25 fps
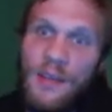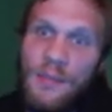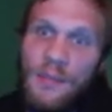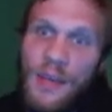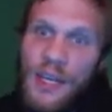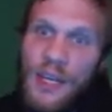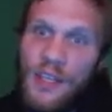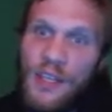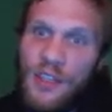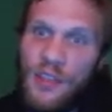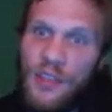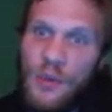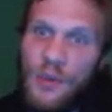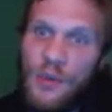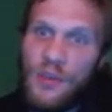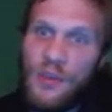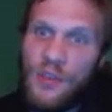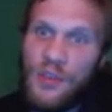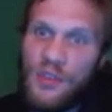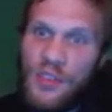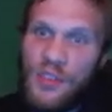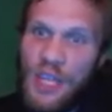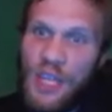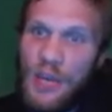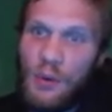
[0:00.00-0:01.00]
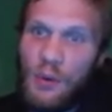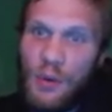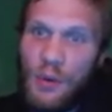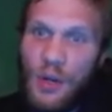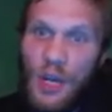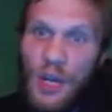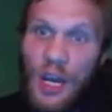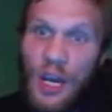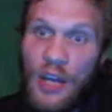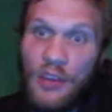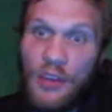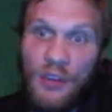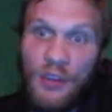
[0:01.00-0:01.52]
by the users that
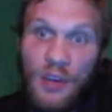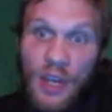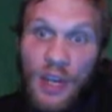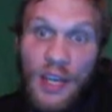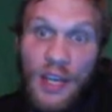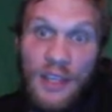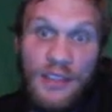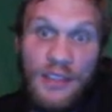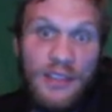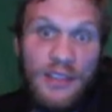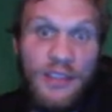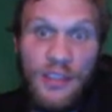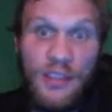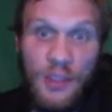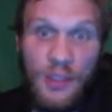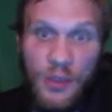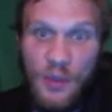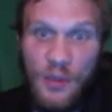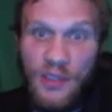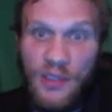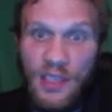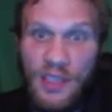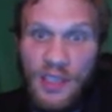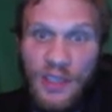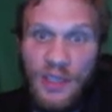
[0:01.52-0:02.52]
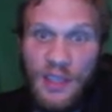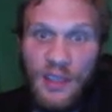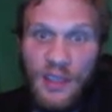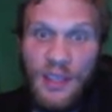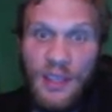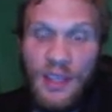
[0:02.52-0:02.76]
were authorized to use it.